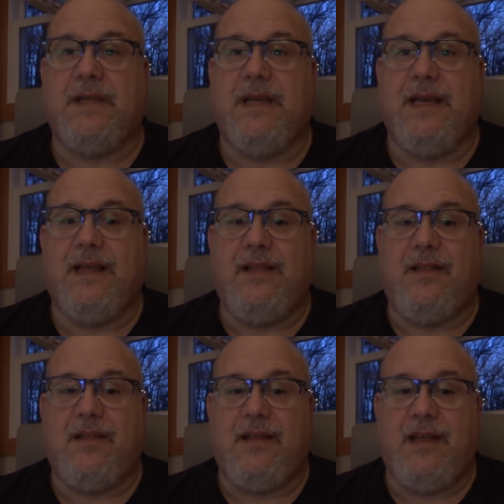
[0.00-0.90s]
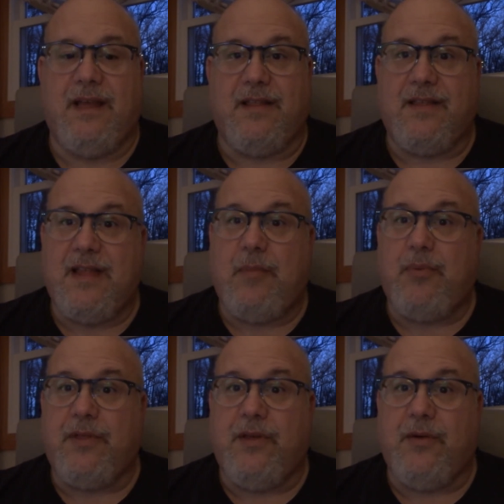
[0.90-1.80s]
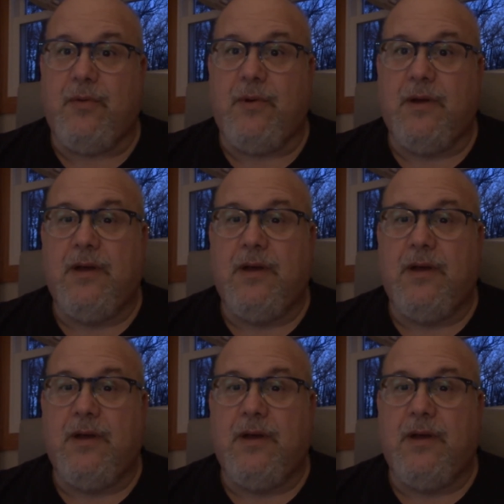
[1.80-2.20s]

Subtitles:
is in step with you